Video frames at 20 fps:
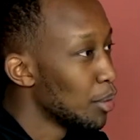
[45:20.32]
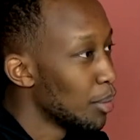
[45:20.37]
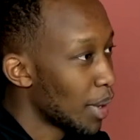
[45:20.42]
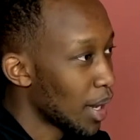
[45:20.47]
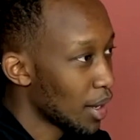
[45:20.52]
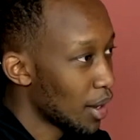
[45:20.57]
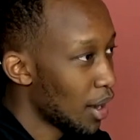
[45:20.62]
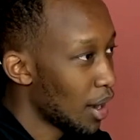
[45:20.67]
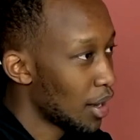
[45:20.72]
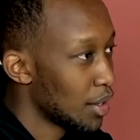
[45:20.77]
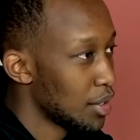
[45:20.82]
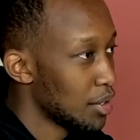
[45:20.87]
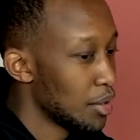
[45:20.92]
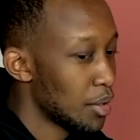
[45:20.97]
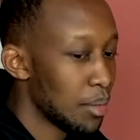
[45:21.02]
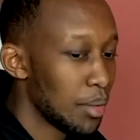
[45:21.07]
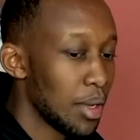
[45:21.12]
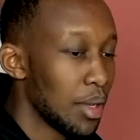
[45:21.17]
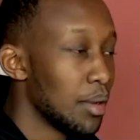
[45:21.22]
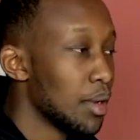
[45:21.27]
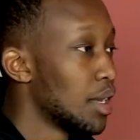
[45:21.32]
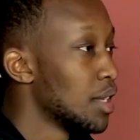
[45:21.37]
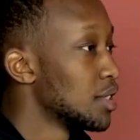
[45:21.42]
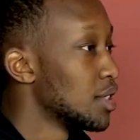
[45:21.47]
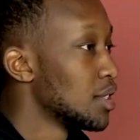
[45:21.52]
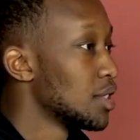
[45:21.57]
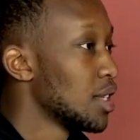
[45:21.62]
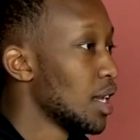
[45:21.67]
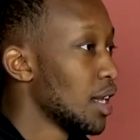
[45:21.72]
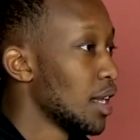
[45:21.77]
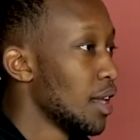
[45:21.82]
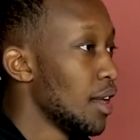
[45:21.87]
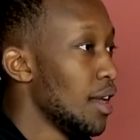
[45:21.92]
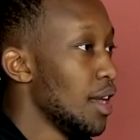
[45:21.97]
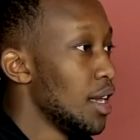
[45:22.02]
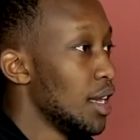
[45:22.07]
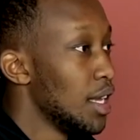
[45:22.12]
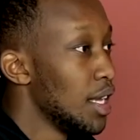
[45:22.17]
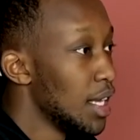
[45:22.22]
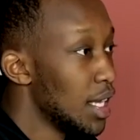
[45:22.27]
humbled by God, you know what I mean? Because it's
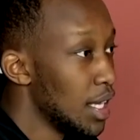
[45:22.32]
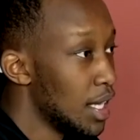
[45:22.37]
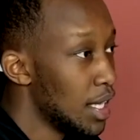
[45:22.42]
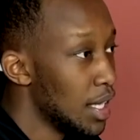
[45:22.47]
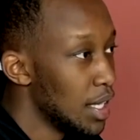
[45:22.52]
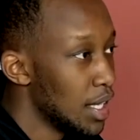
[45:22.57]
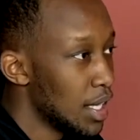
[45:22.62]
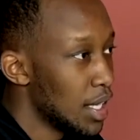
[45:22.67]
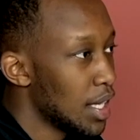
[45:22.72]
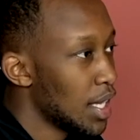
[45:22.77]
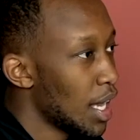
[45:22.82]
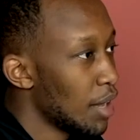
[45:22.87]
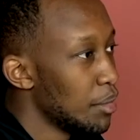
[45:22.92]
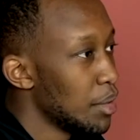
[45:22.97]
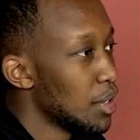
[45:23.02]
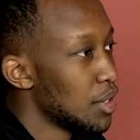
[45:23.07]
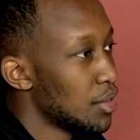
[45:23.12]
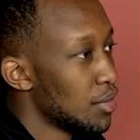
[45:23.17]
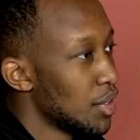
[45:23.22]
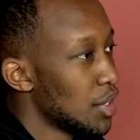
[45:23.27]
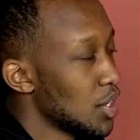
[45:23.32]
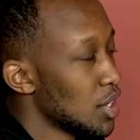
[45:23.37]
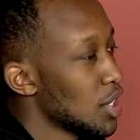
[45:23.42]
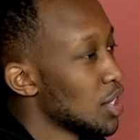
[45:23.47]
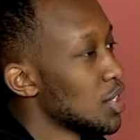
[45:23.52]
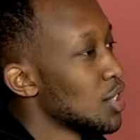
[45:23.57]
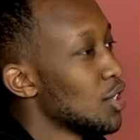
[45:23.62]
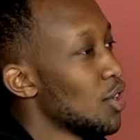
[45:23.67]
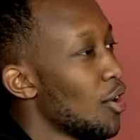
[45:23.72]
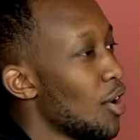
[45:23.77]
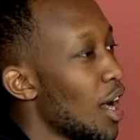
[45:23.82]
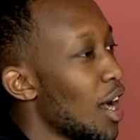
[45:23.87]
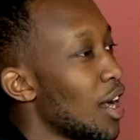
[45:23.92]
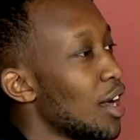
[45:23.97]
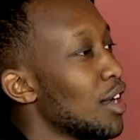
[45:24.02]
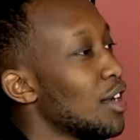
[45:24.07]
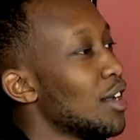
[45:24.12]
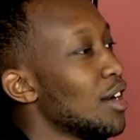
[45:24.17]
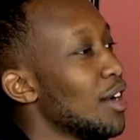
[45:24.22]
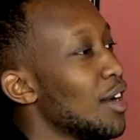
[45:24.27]
like he gave me this vision. Because
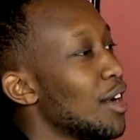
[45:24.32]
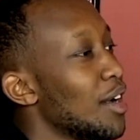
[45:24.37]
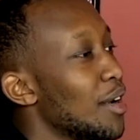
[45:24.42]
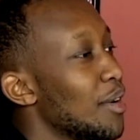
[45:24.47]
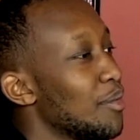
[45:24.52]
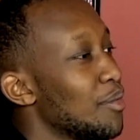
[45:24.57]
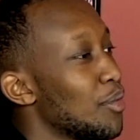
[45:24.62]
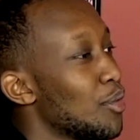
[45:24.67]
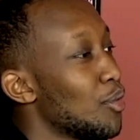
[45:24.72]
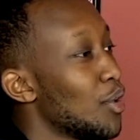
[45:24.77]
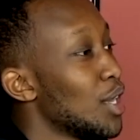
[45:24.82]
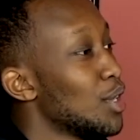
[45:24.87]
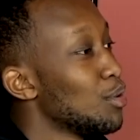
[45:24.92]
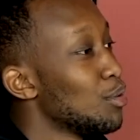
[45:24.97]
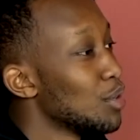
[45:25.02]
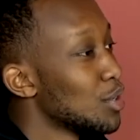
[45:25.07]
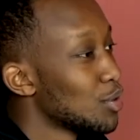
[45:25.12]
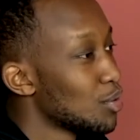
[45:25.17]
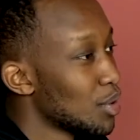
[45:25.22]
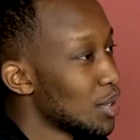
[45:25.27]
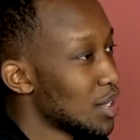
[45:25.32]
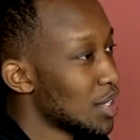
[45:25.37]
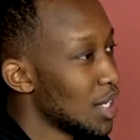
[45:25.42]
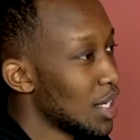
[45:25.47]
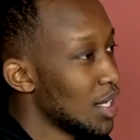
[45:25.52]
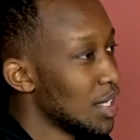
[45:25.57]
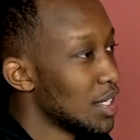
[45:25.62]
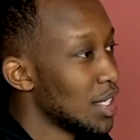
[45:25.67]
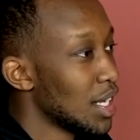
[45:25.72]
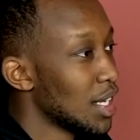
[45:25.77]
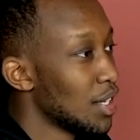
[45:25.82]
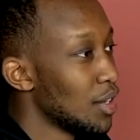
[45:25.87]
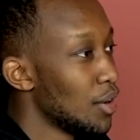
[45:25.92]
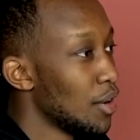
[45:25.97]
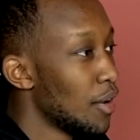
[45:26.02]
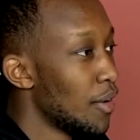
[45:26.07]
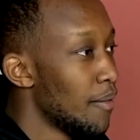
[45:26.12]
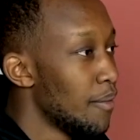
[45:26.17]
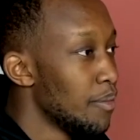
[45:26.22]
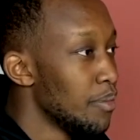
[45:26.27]
yo, I heard Ray Lewis once say, he's
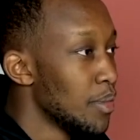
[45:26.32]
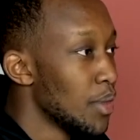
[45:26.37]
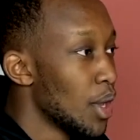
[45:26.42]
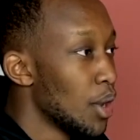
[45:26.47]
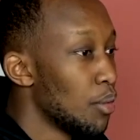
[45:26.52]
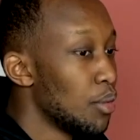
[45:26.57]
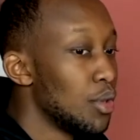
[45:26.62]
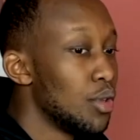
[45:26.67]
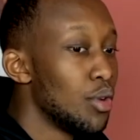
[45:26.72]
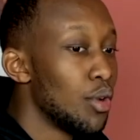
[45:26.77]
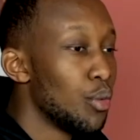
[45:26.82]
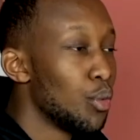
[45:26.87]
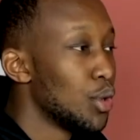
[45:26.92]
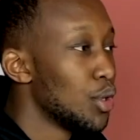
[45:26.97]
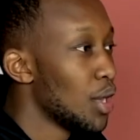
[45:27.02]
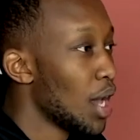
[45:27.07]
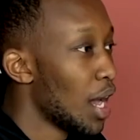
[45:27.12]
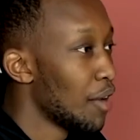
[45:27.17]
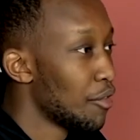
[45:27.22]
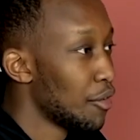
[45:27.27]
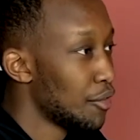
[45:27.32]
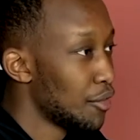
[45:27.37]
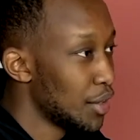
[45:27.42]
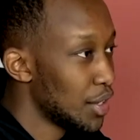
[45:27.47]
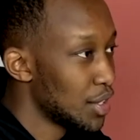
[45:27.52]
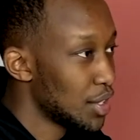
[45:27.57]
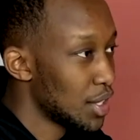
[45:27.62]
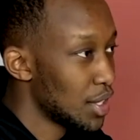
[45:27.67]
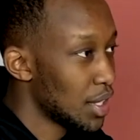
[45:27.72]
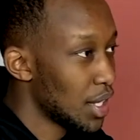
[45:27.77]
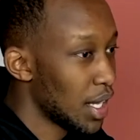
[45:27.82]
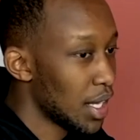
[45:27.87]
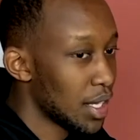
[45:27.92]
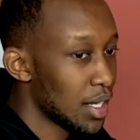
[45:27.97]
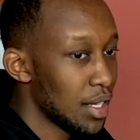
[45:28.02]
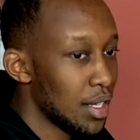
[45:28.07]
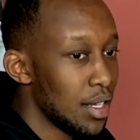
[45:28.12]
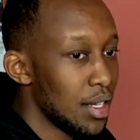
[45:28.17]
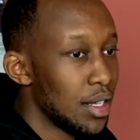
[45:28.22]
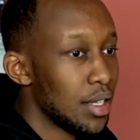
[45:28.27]
like, yo, when you have a
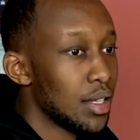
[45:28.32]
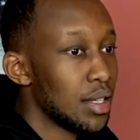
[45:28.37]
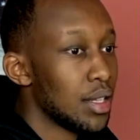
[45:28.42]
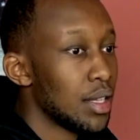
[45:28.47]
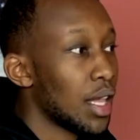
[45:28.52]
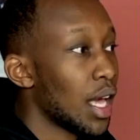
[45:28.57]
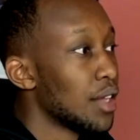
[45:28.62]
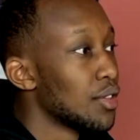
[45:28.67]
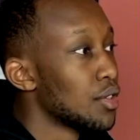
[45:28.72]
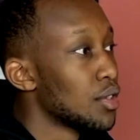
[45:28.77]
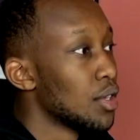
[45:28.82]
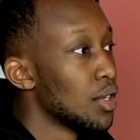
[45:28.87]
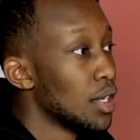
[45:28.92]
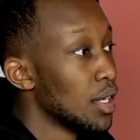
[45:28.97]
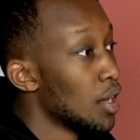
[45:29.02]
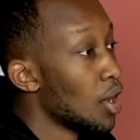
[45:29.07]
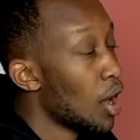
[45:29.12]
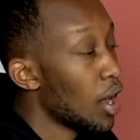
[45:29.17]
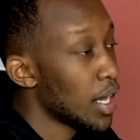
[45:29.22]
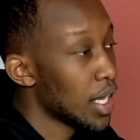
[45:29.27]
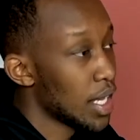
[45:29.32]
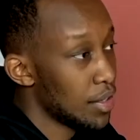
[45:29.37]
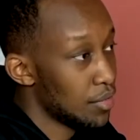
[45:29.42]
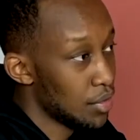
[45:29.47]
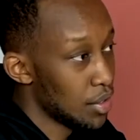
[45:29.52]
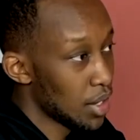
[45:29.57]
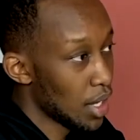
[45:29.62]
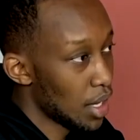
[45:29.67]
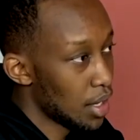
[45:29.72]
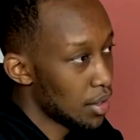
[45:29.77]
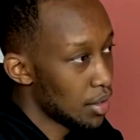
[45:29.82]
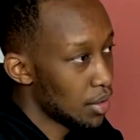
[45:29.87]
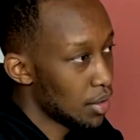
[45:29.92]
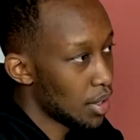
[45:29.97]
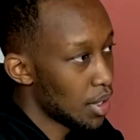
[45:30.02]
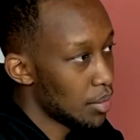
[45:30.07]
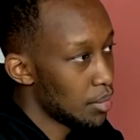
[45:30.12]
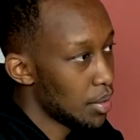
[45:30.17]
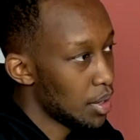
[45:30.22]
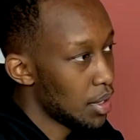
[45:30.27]
vision, like that's God gave you
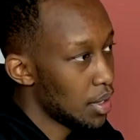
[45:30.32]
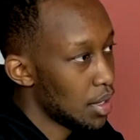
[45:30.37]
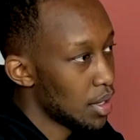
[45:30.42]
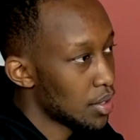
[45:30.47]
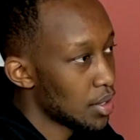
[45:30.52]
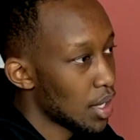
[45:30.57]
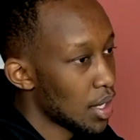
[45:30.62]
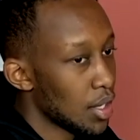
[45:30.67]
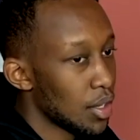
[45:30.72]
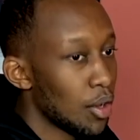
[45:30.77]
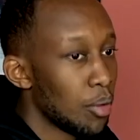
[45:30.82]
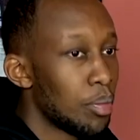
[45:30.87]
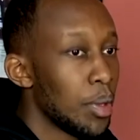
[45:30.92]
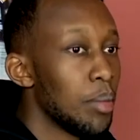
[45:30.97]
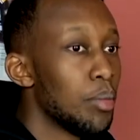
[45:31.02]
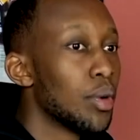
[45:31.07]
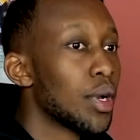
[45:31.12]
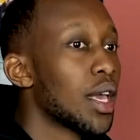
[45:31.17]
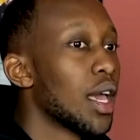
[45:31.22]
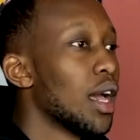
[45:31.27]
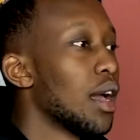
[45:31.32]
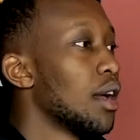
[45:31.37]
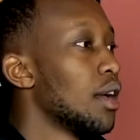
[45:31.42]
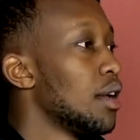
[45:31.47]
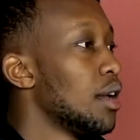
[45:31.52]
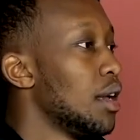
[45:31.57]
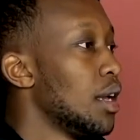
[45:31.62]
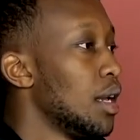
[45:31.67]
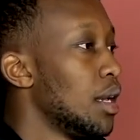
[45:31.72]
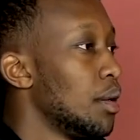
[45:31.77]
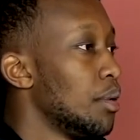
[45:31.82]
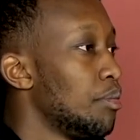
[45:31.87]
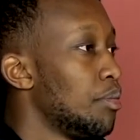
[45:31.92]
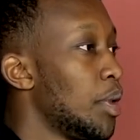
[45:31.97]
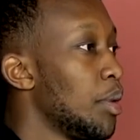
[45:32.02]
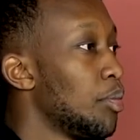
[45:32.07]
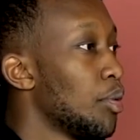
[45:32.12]
that, you know what I mean? It's like, yo, people can't